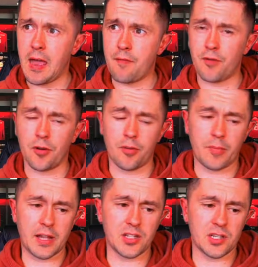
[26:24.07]
for
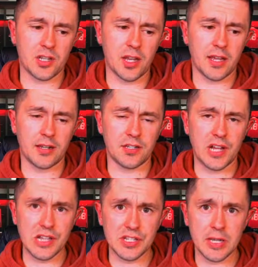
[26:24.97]
Manchester United and
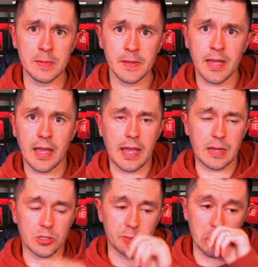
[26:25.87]
Chelsea.
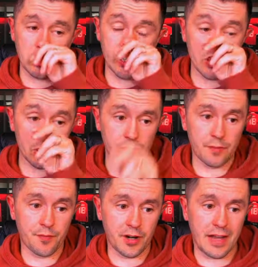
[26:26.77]
So make sure you tune in
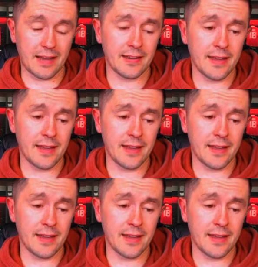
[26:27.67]
for that.